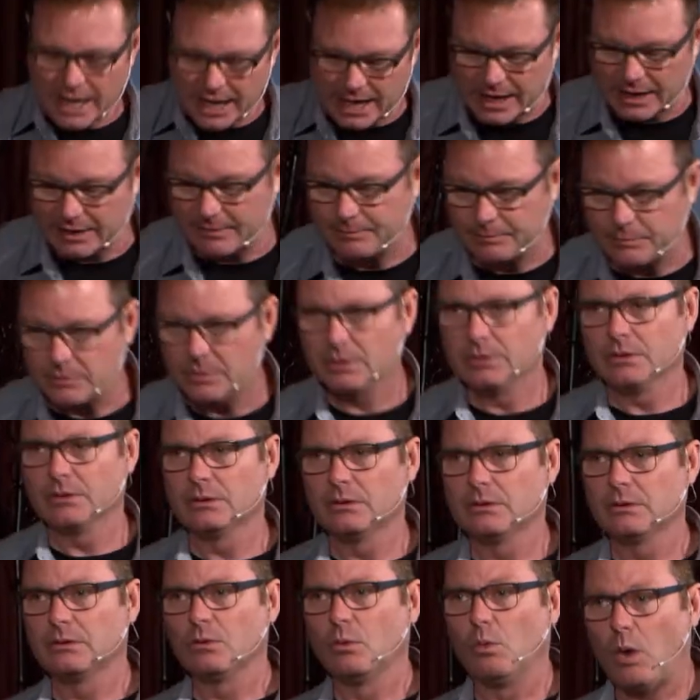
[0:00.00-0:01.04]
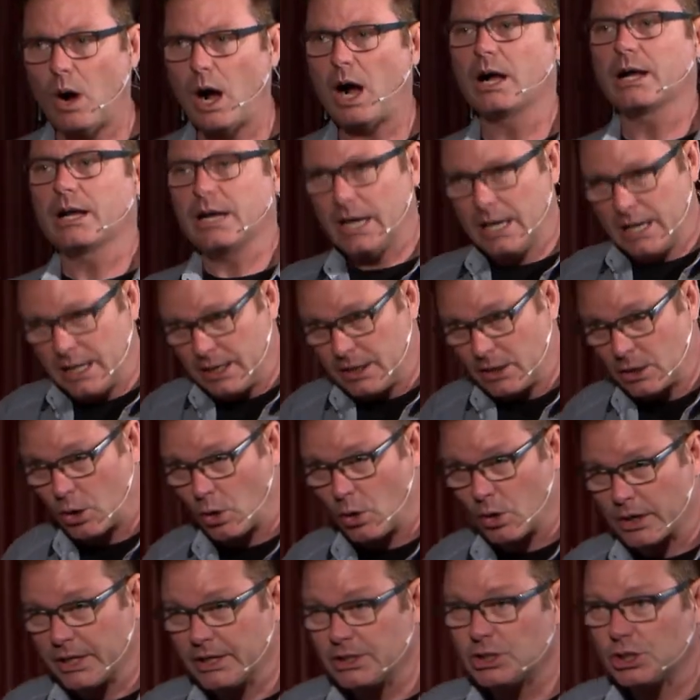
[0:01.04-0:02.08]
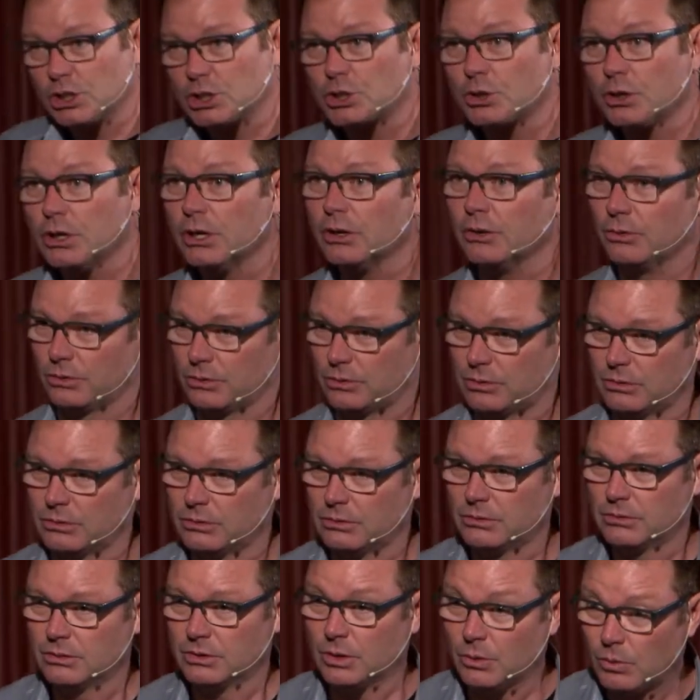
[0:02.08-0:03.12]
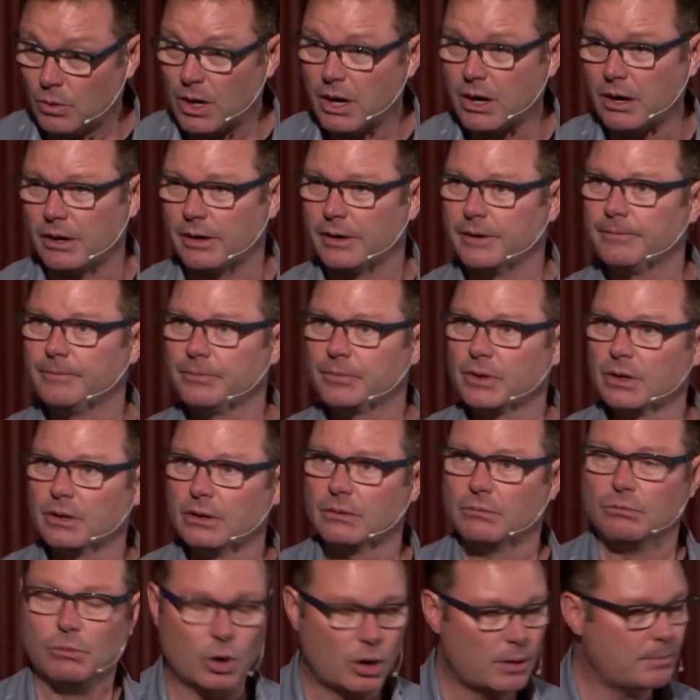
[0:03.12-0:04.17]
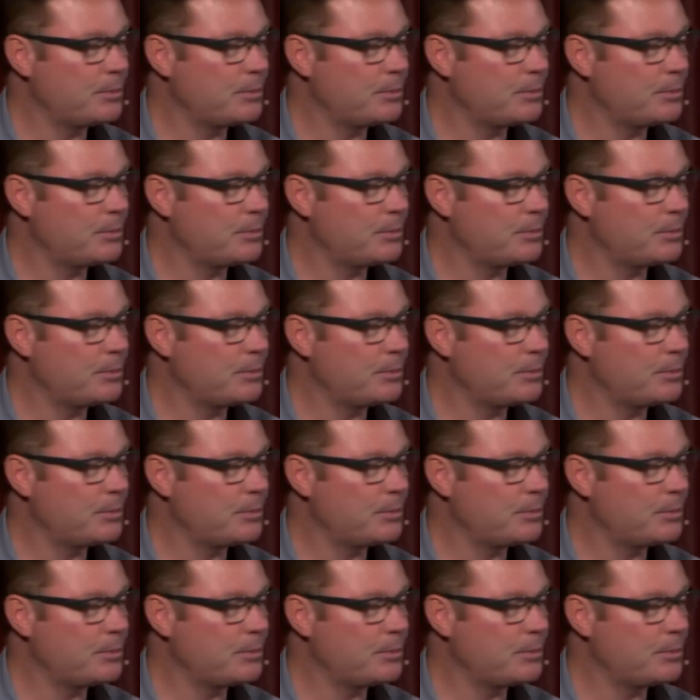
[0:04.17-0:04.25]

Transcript: and walk in according to truth, the word, more